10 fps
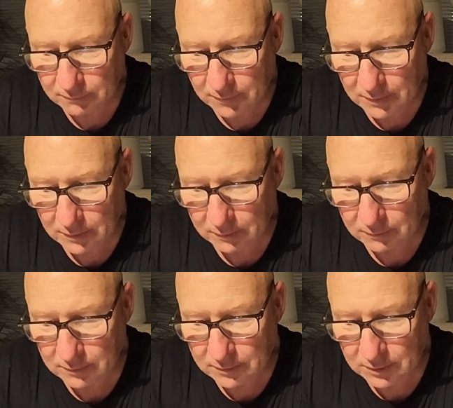5,
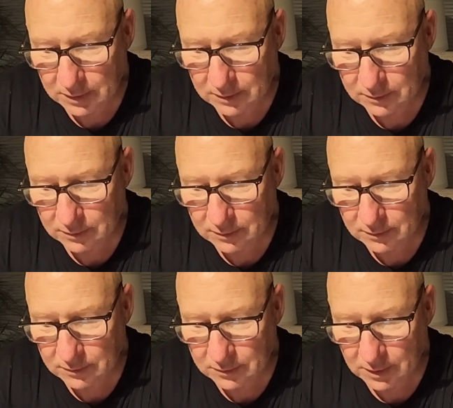6,
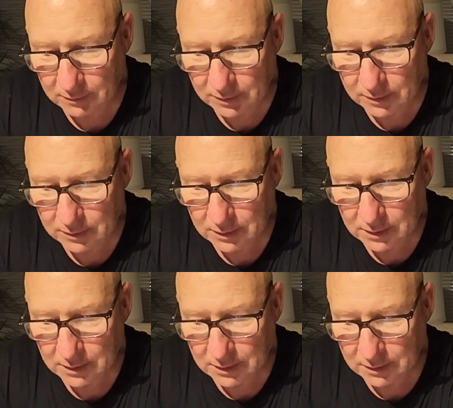7.
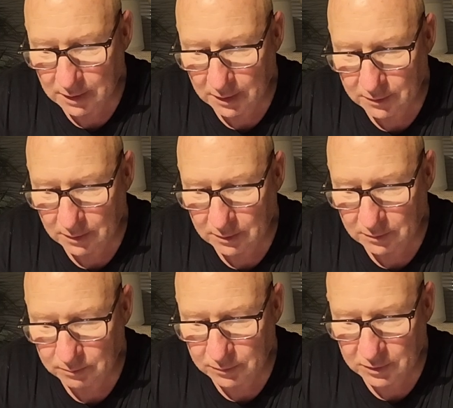Yeah, so
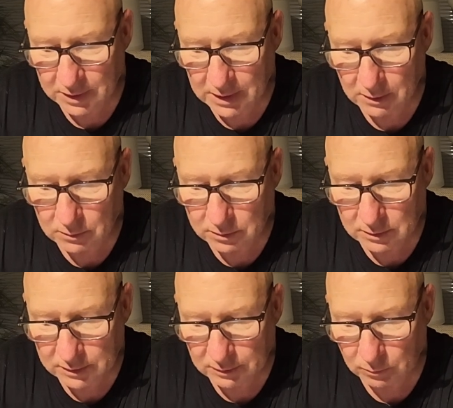the
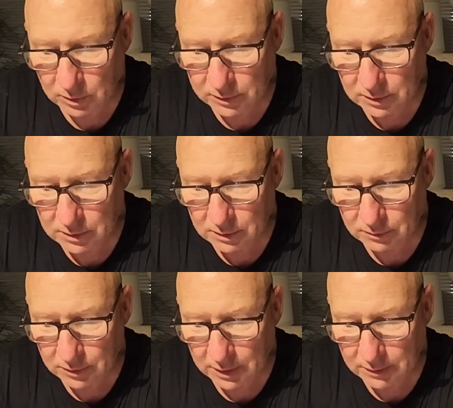CL isn't one you
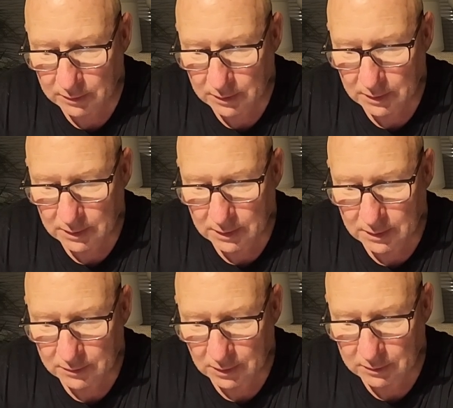use then.
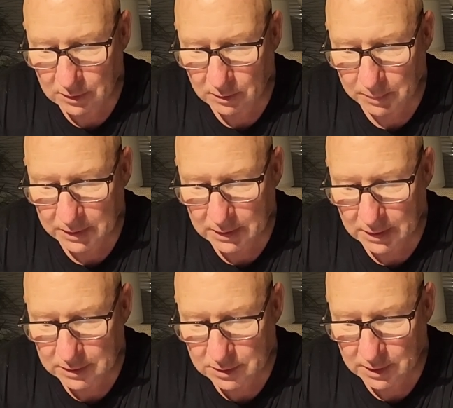So you've got the
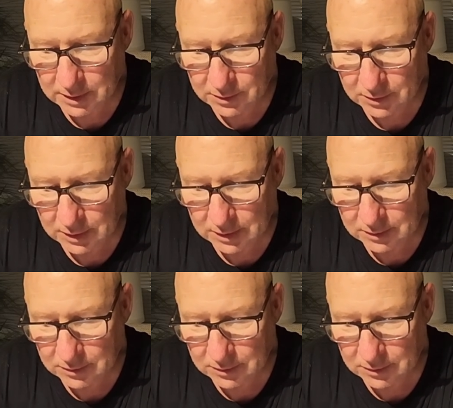pH, EC,